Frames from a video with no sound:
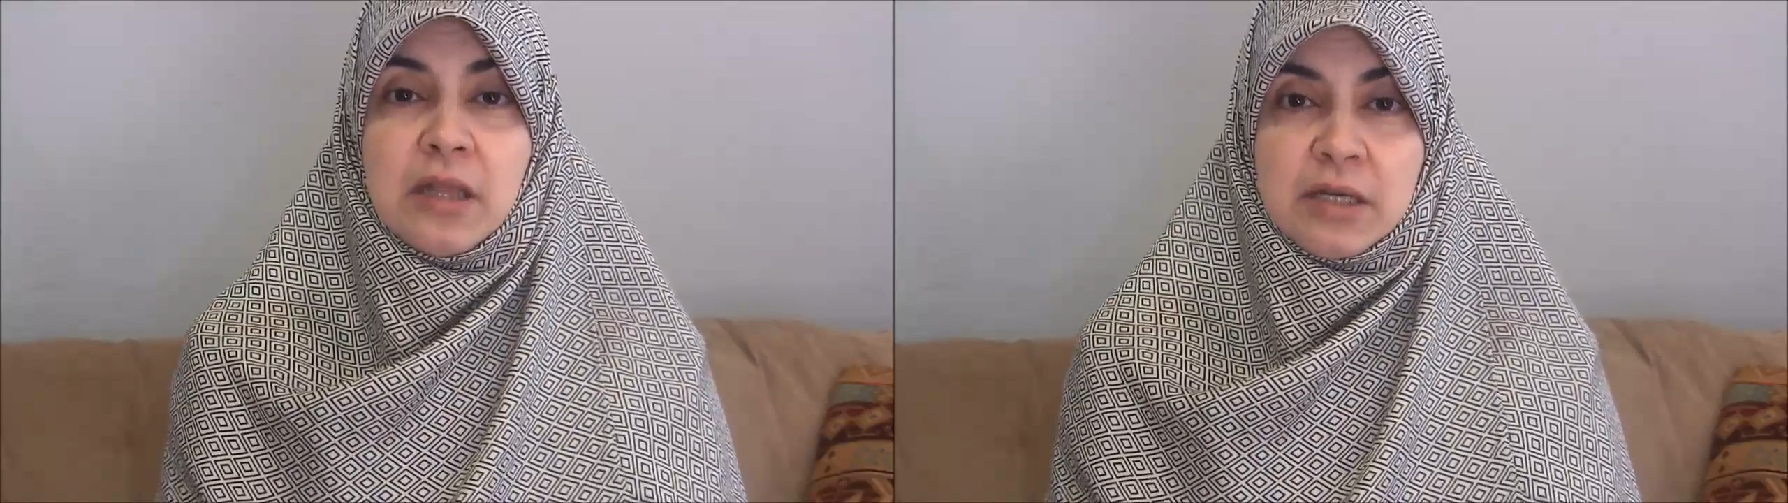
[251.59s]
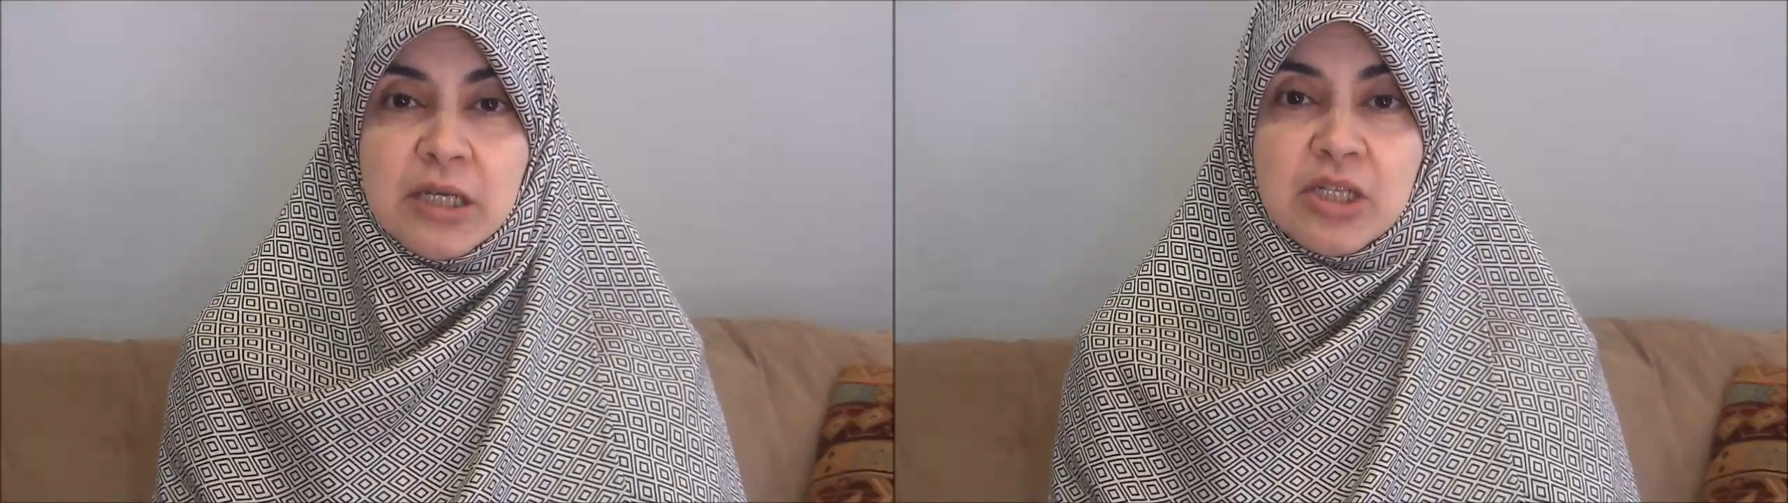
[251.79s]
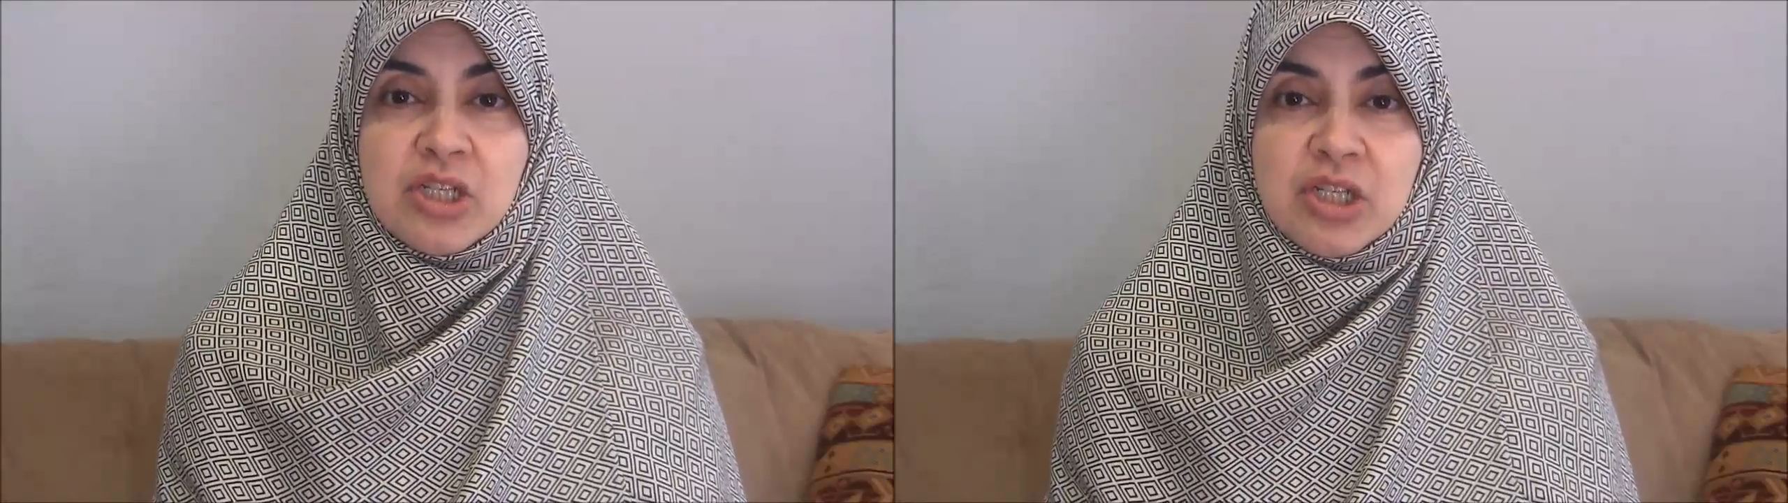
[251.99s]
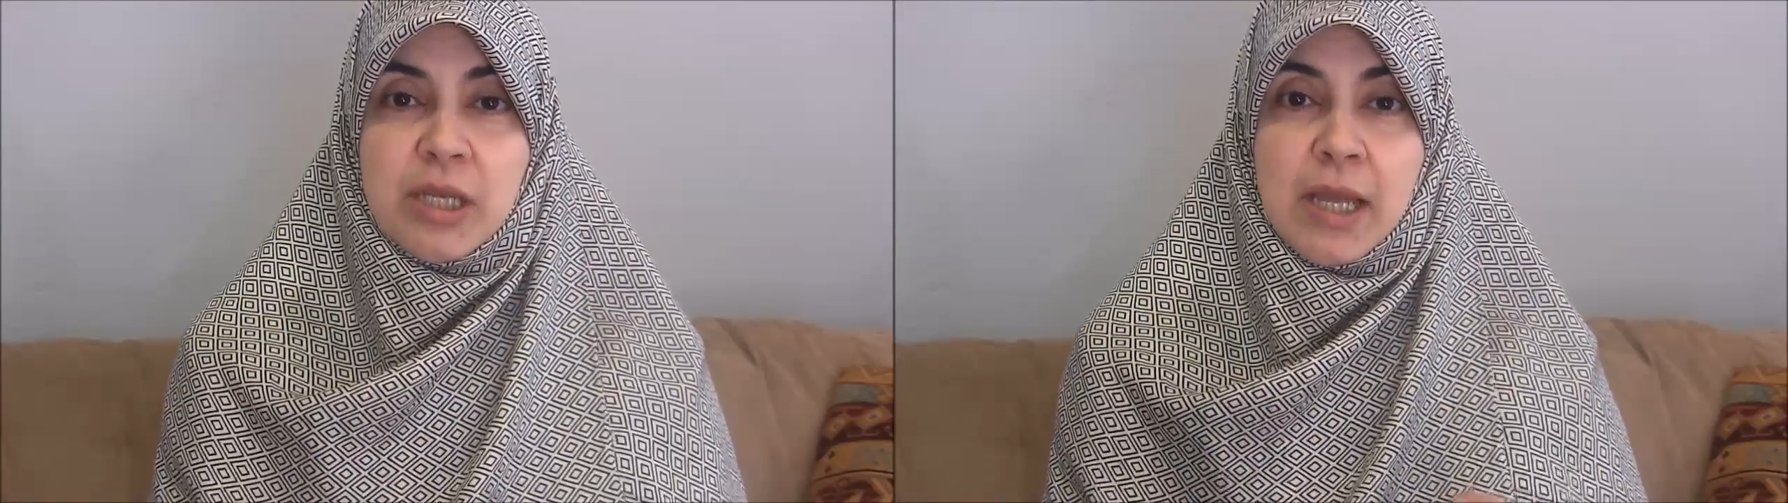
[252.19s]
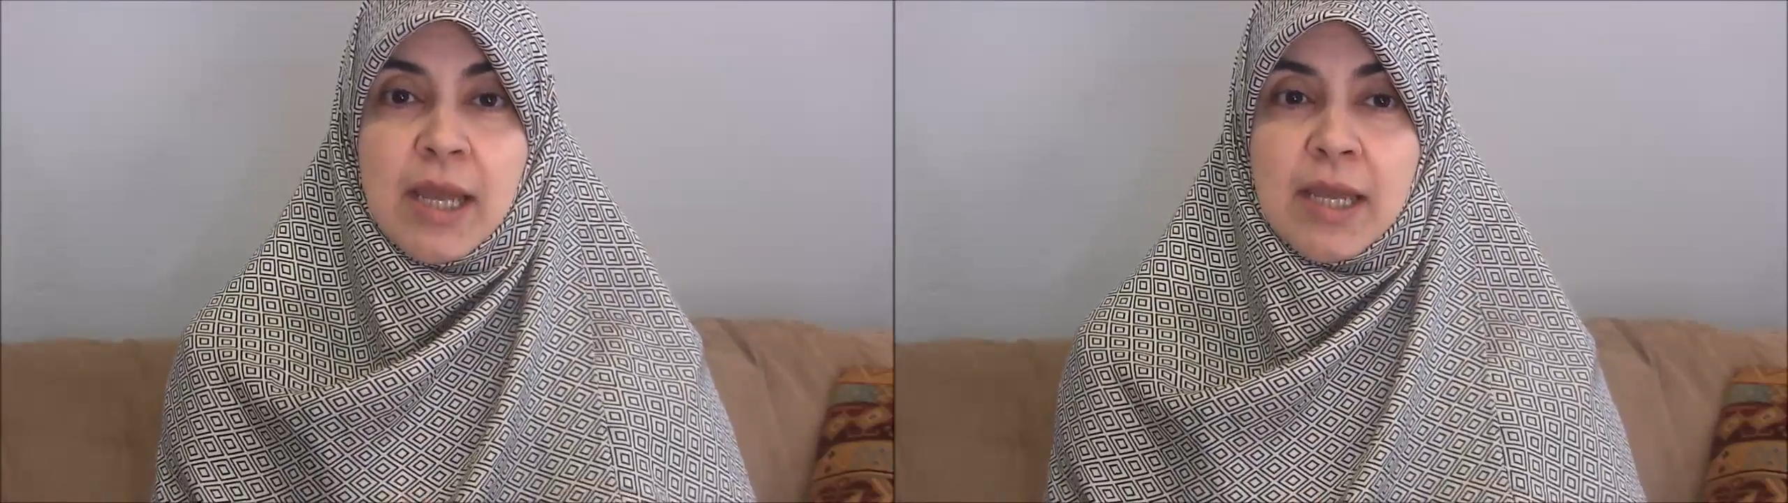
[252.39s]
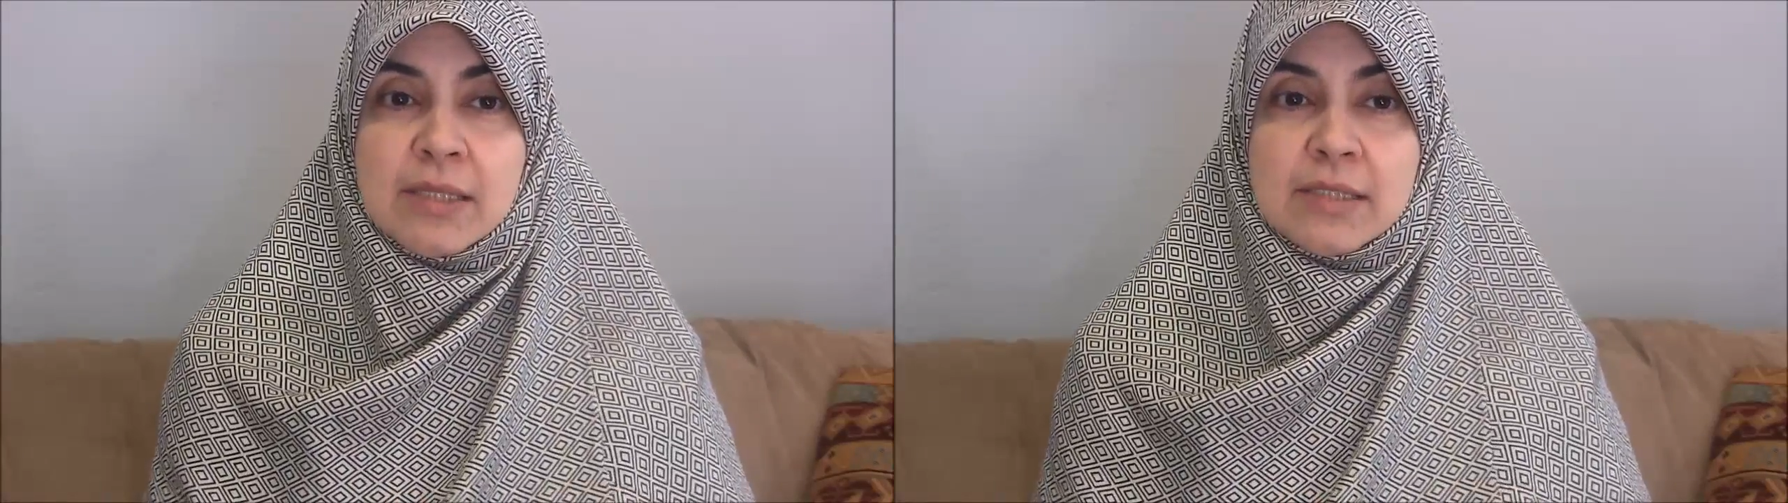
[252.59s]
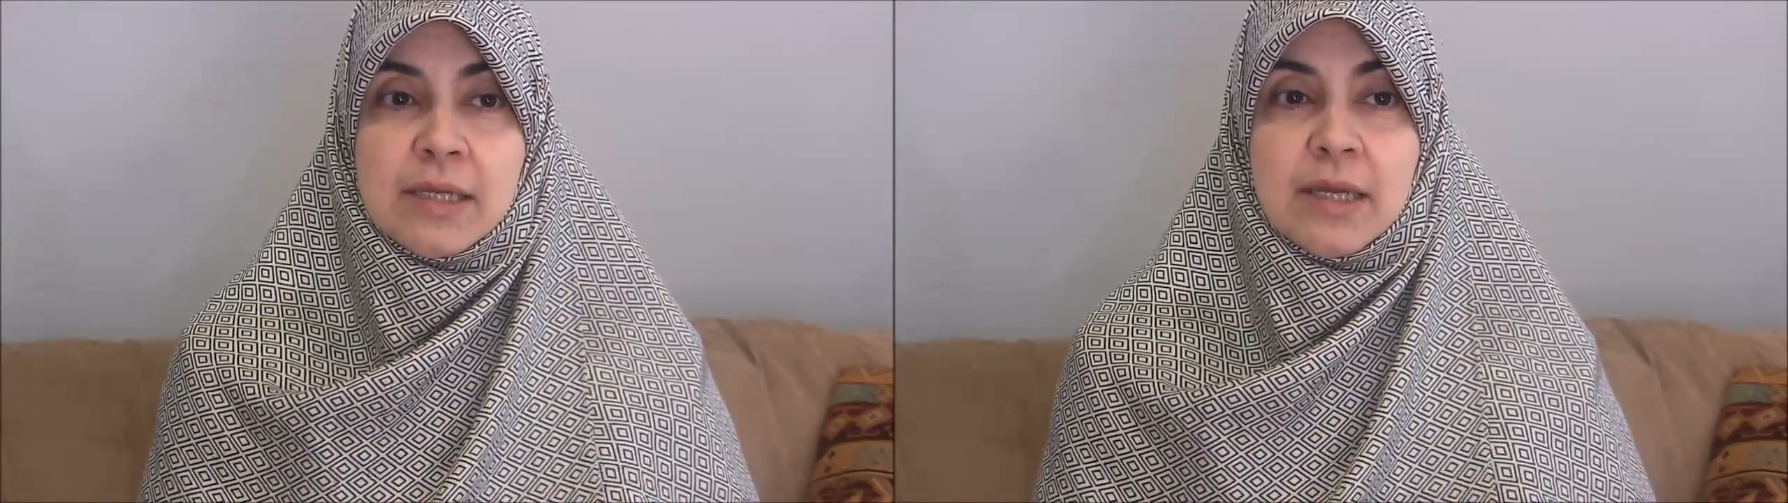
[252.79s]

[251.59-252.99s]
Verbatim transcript: luggage and